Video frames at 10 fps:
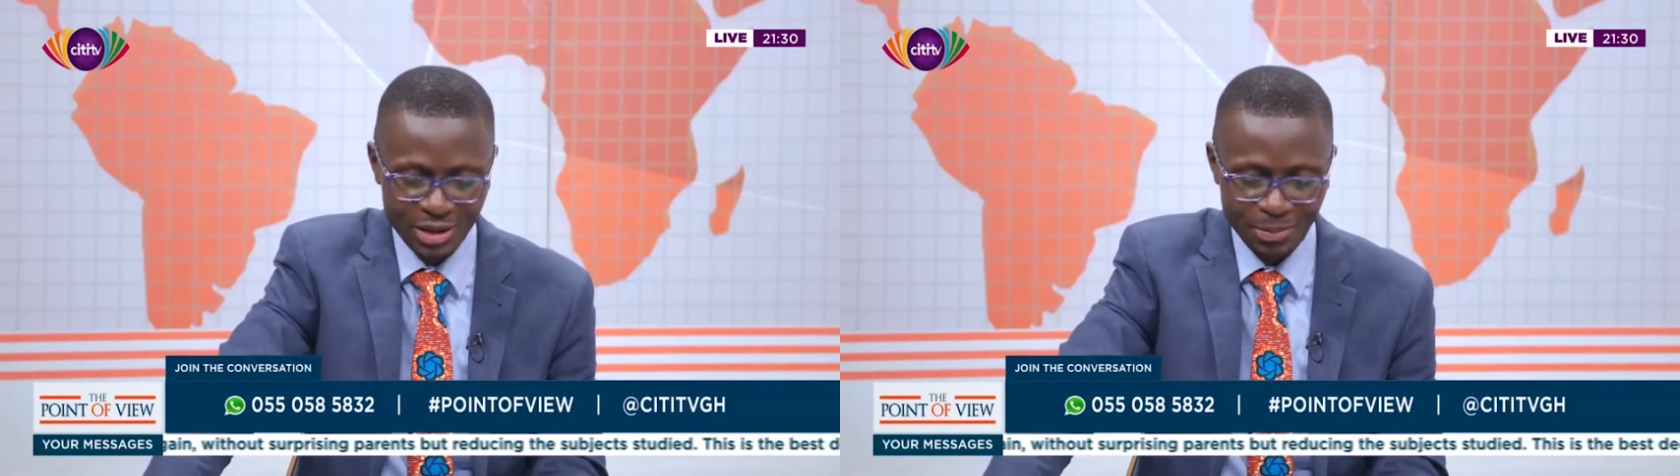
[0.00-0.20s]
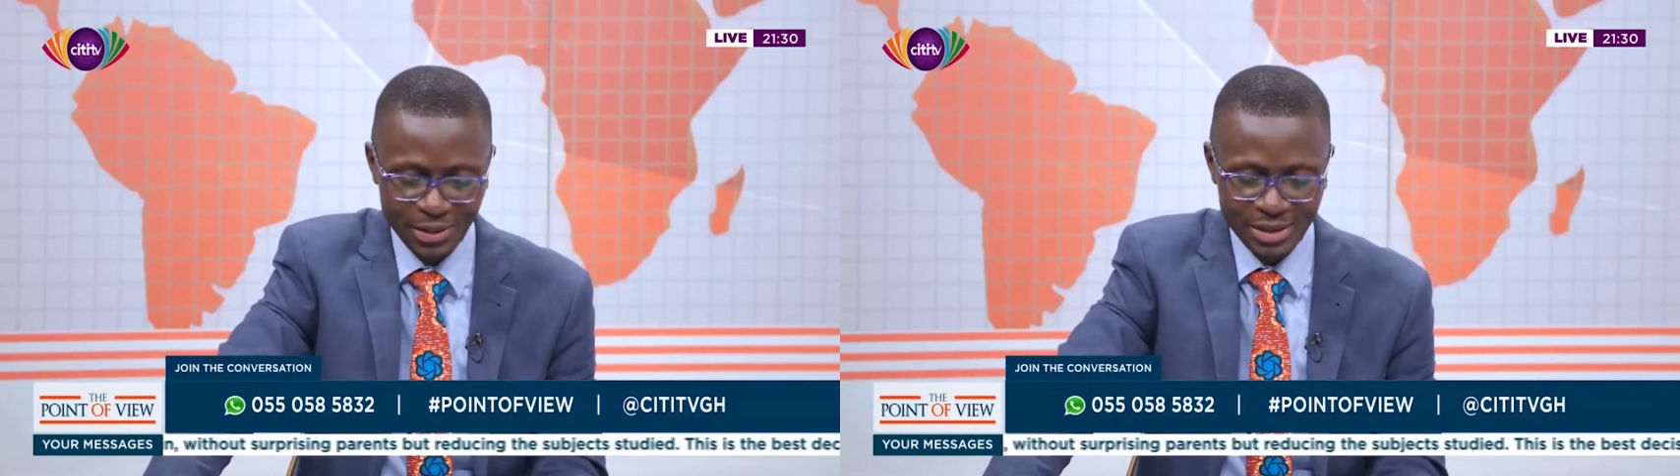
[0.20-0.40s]

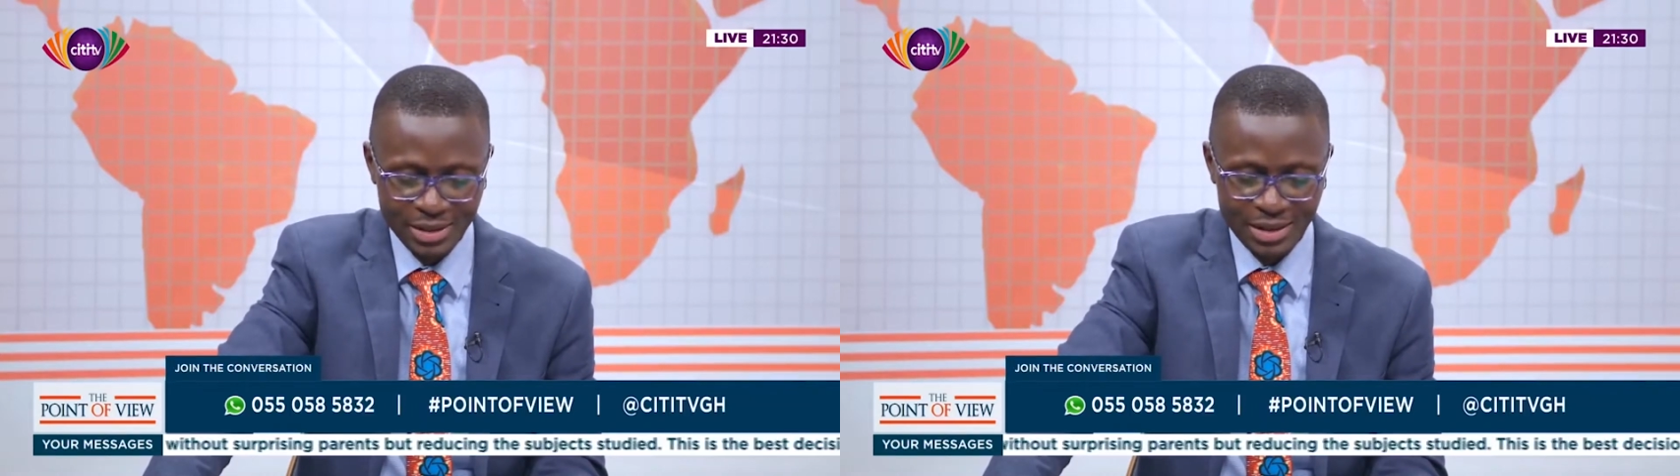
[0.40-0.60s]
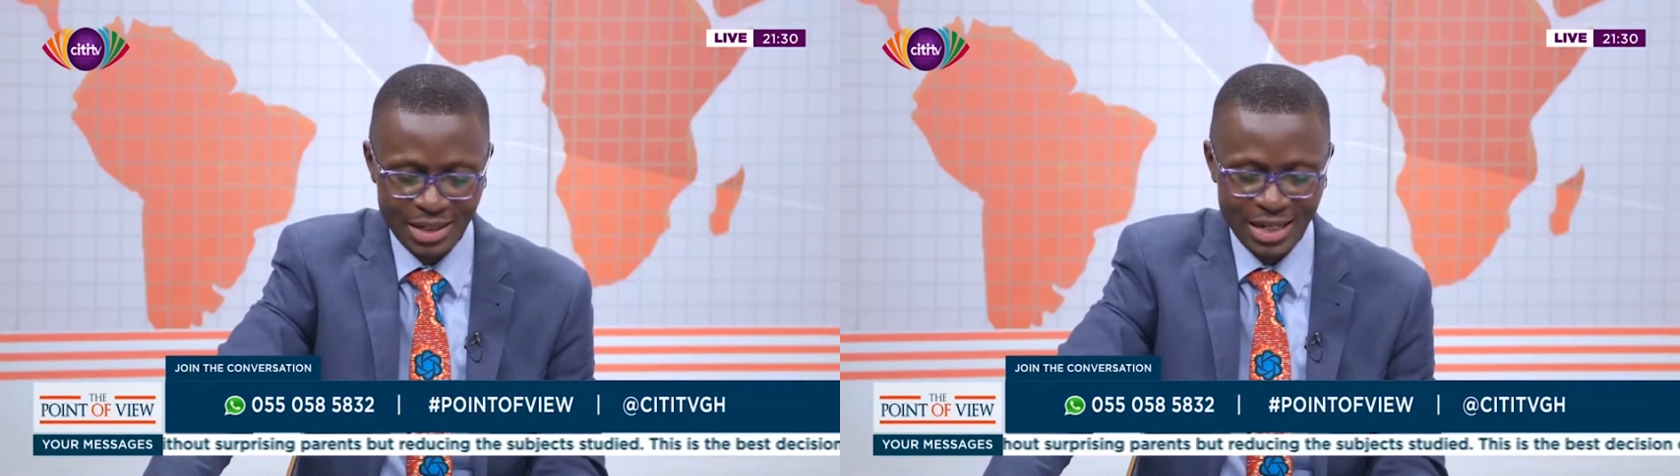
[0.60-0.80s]

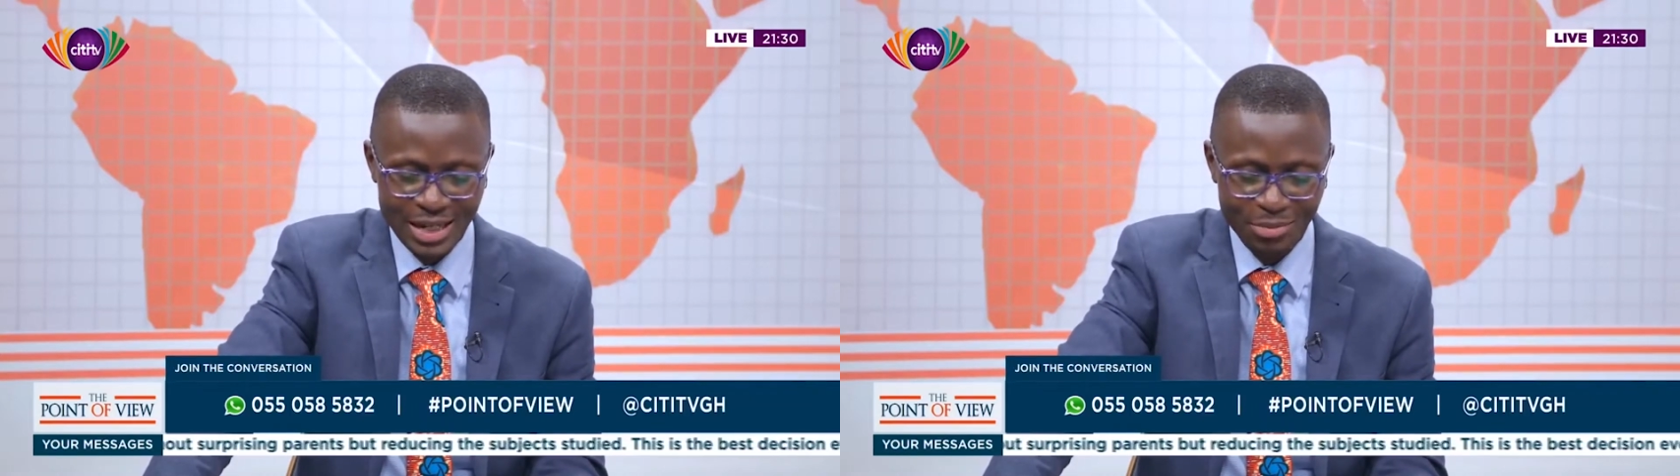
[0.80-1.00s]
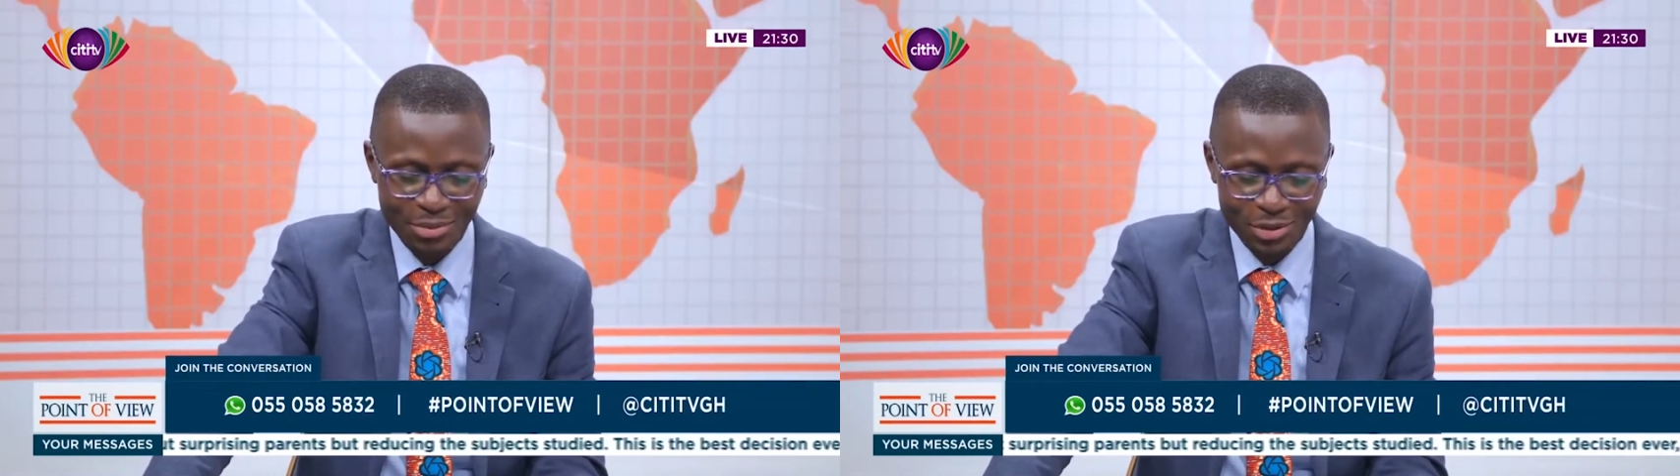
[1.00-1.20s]
depressing, just like
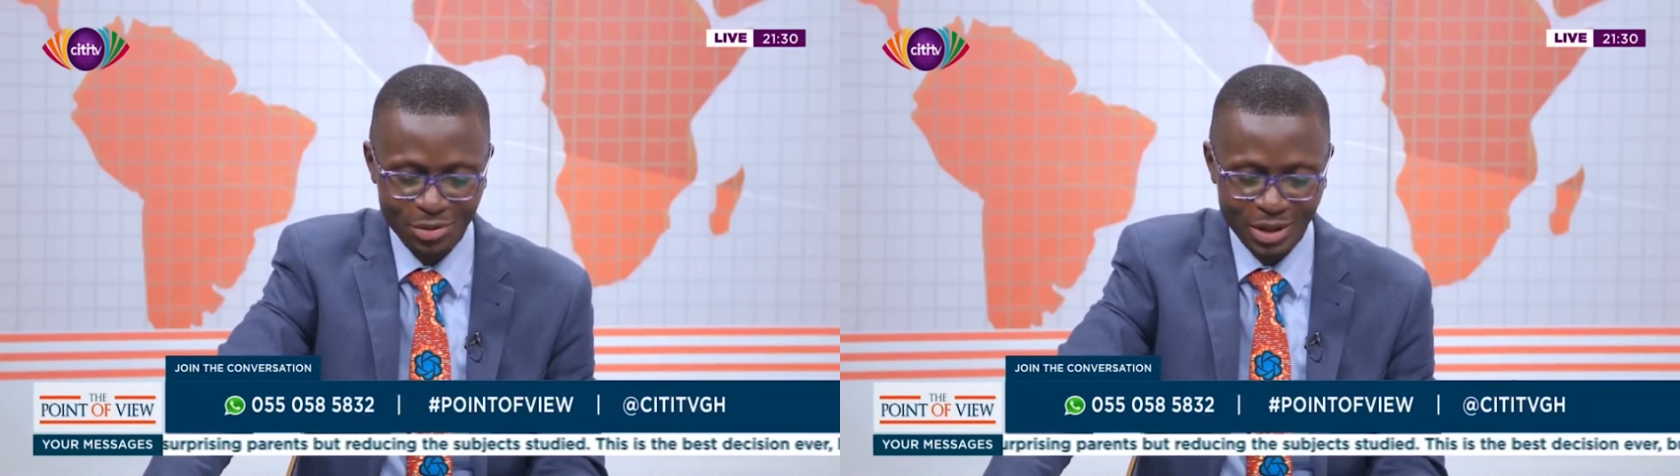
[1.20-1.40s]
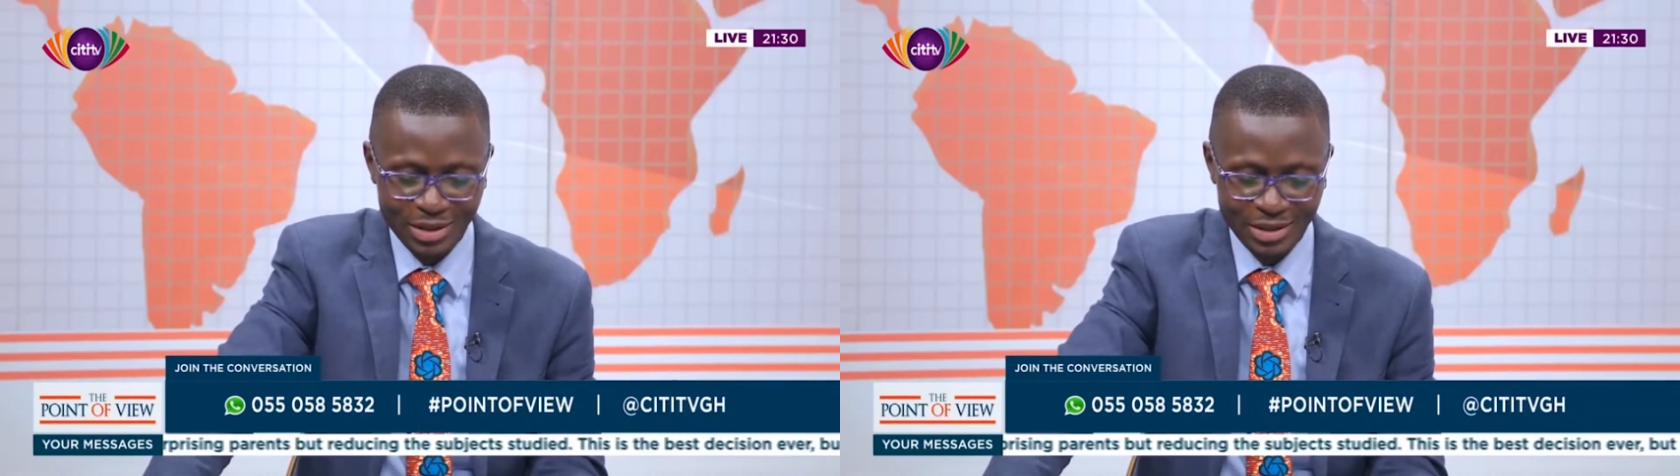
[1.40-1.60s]
the
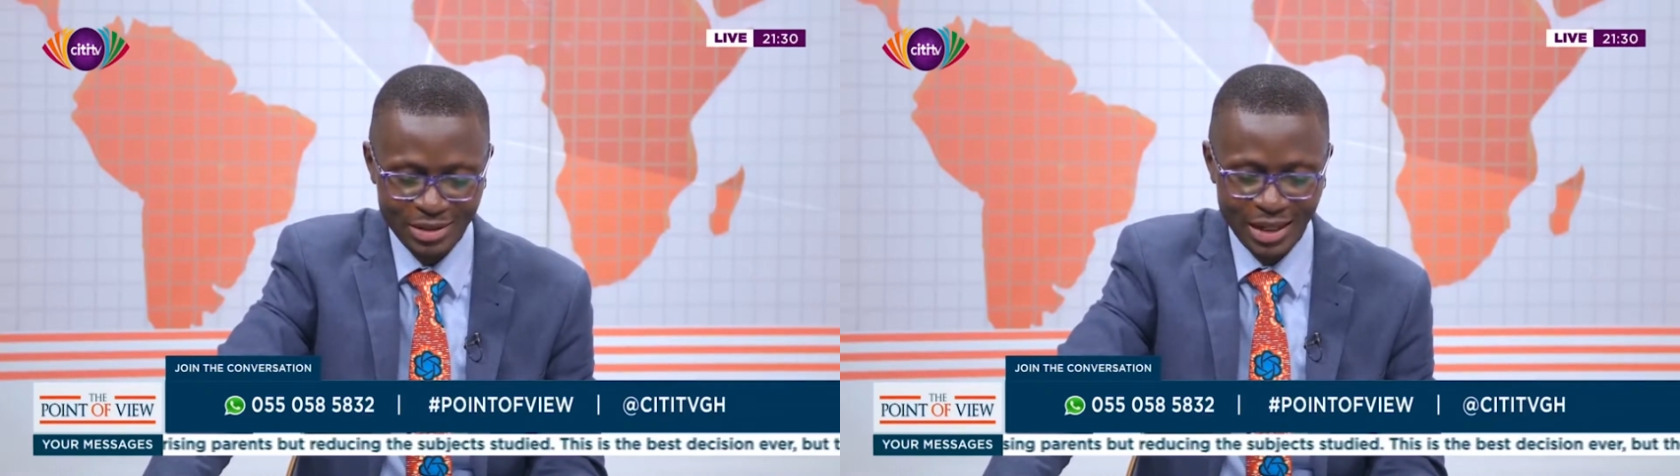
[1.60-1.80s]
previous ones.